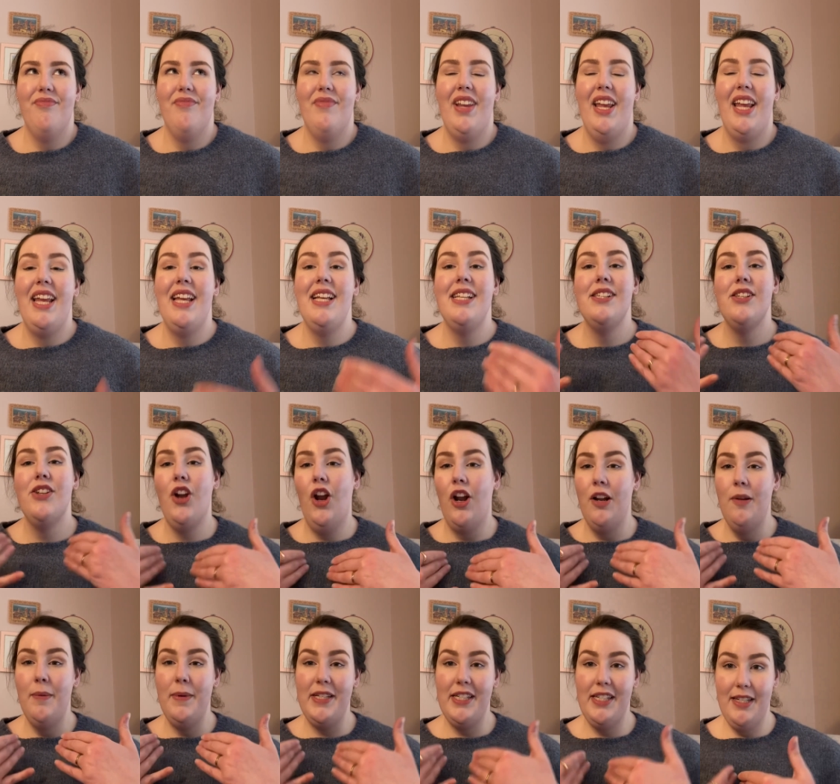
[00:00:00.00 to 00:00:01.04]
he's
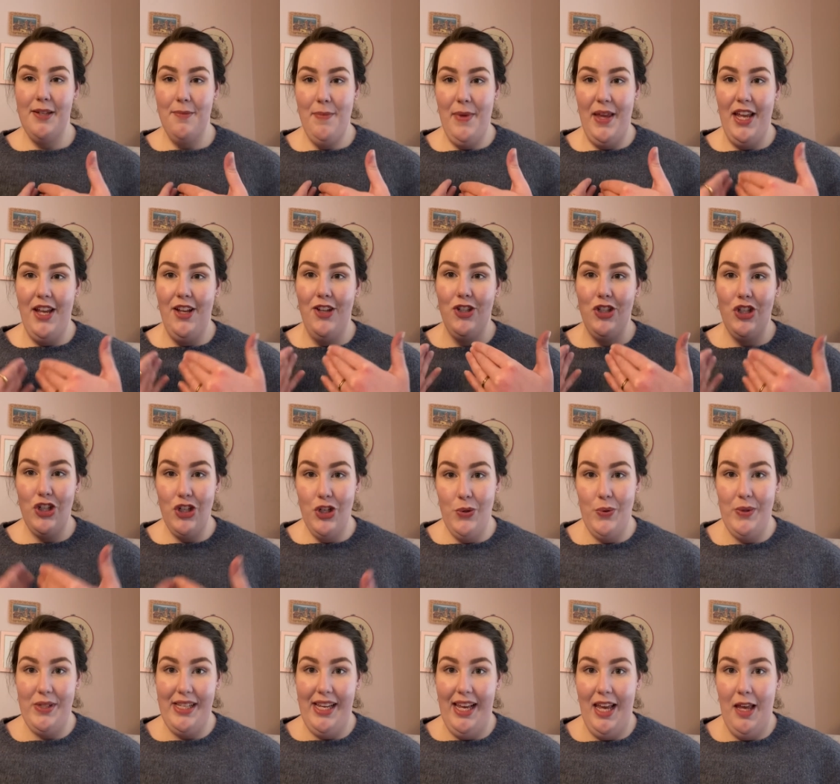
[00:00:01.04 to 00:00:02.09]
anonymous to me
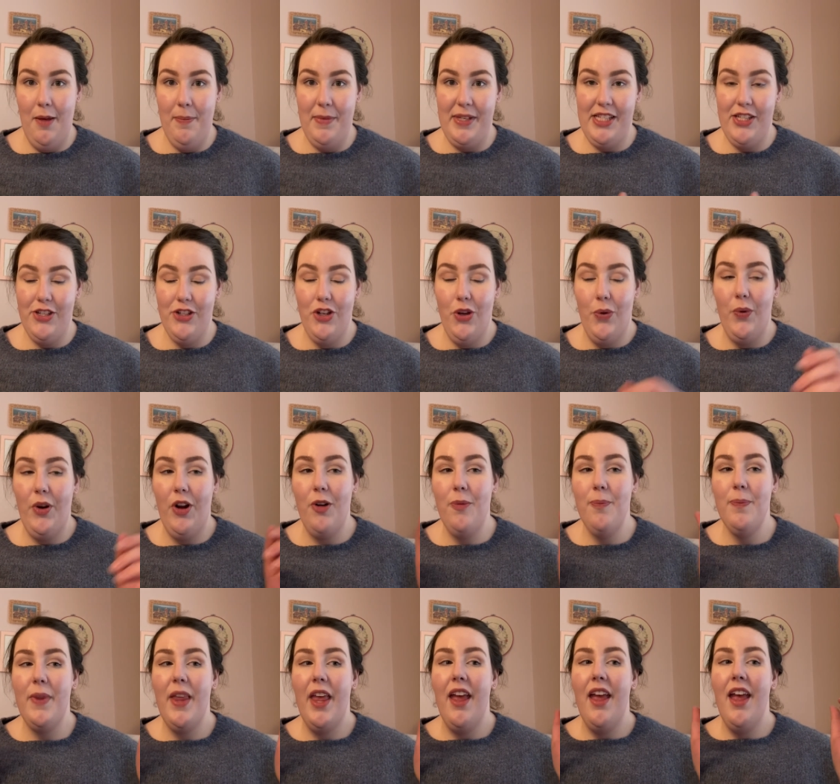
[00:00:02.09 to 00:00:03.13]
choosing him as a donor.
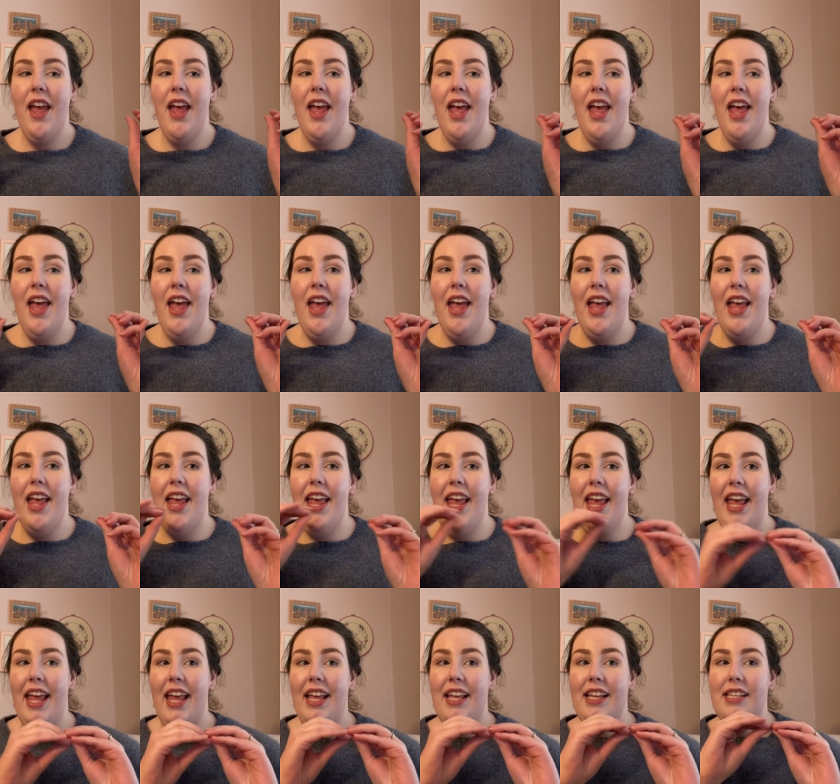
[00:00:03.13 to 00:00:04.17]

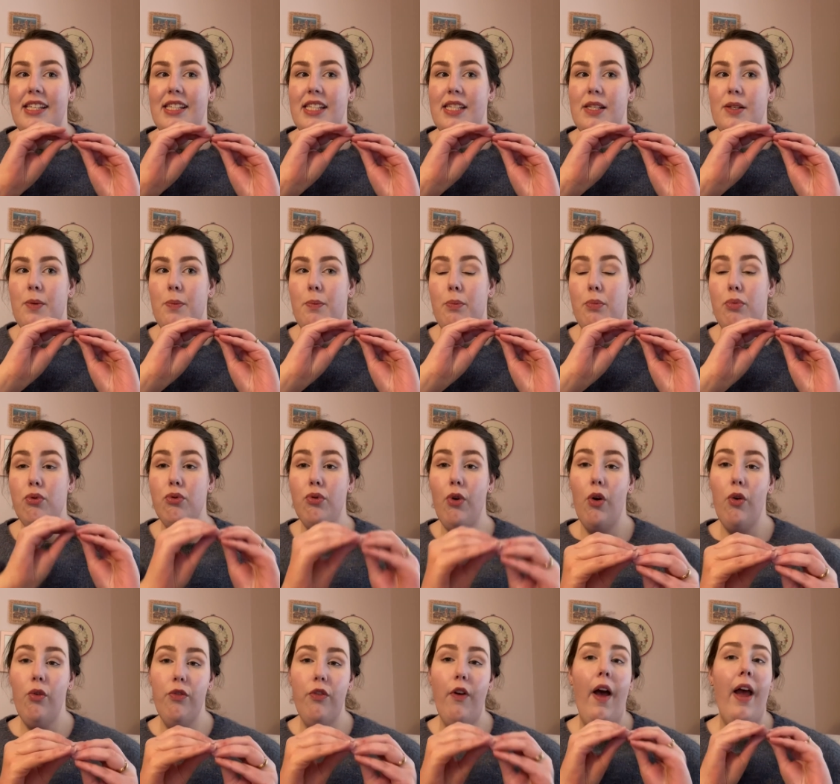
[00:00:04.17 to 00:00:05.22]
His
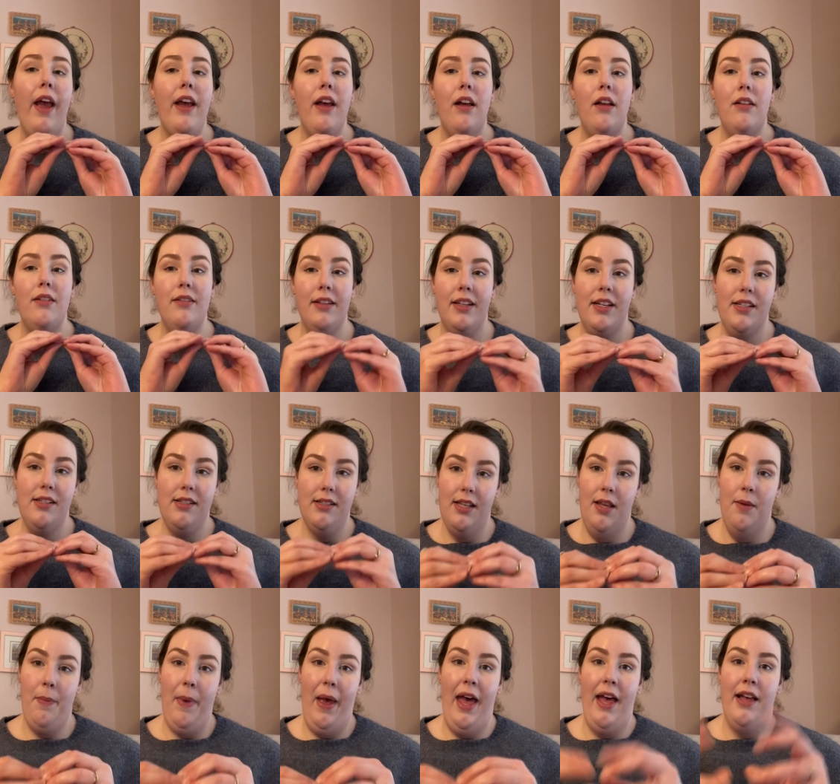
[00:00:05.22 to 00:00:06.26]
profile lists
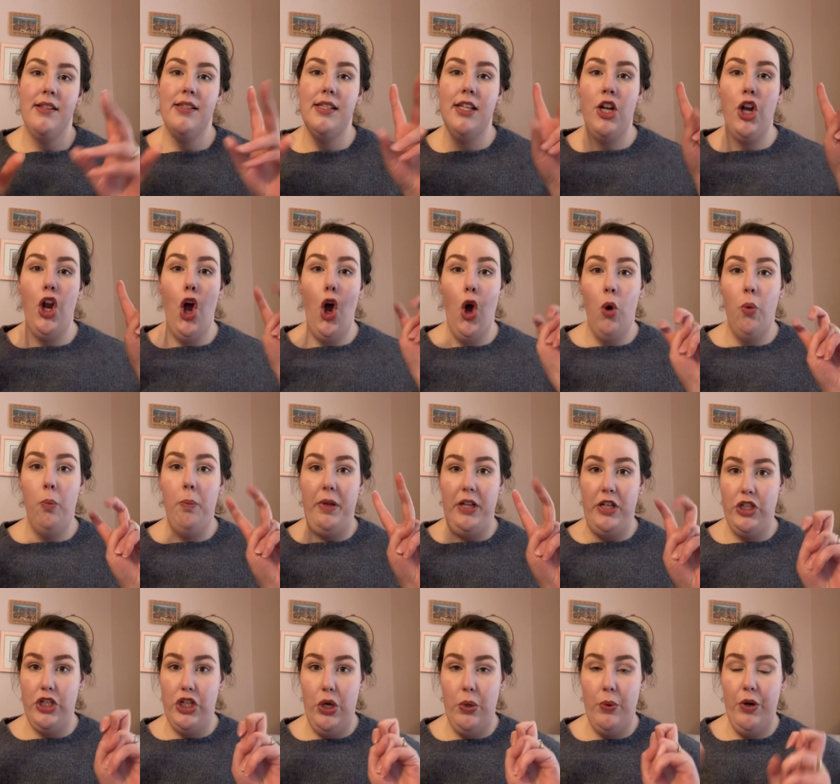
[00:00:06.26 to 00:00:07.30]
him as an open
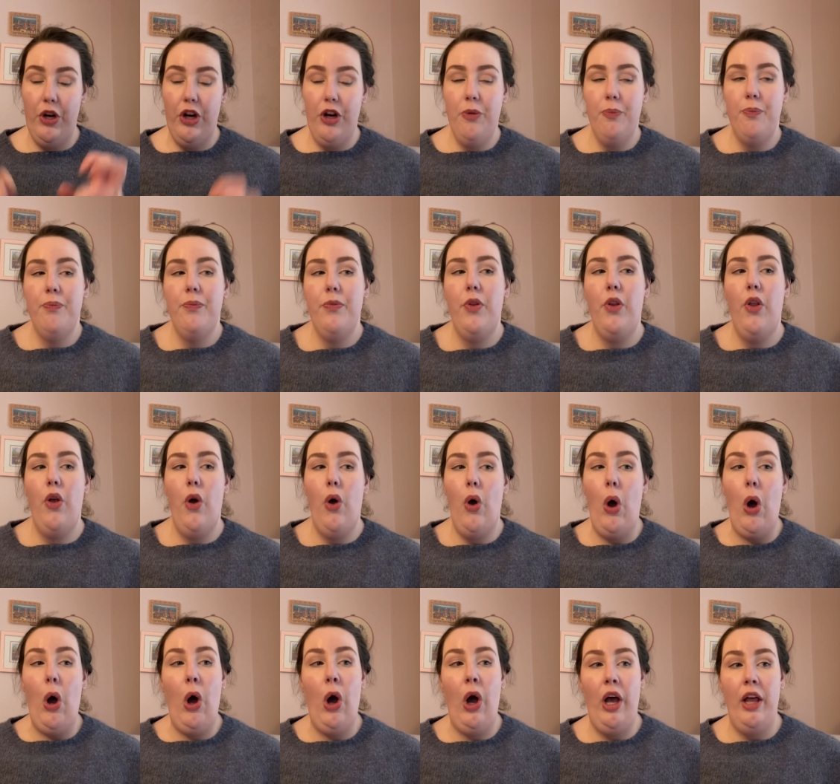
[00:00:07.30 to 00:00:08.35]
donor
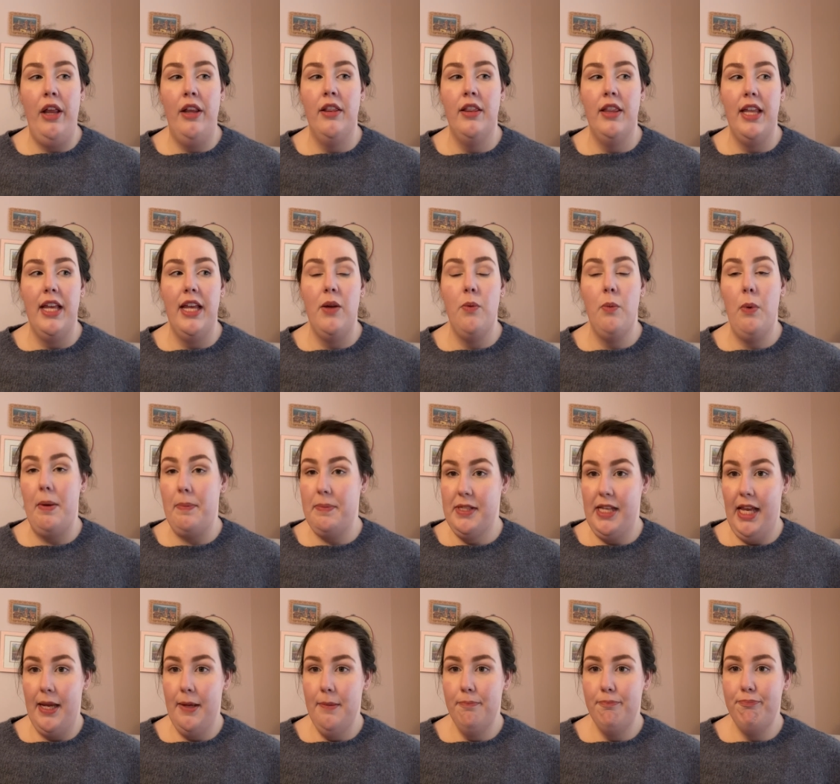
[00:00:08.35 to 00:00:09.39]
on the
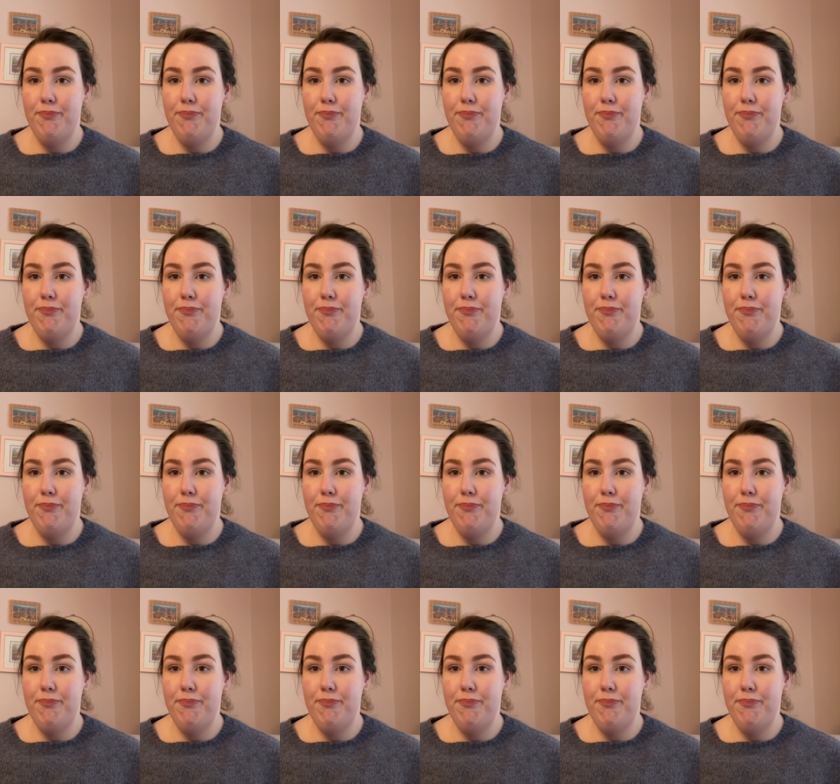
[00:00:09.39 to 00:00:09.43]
website.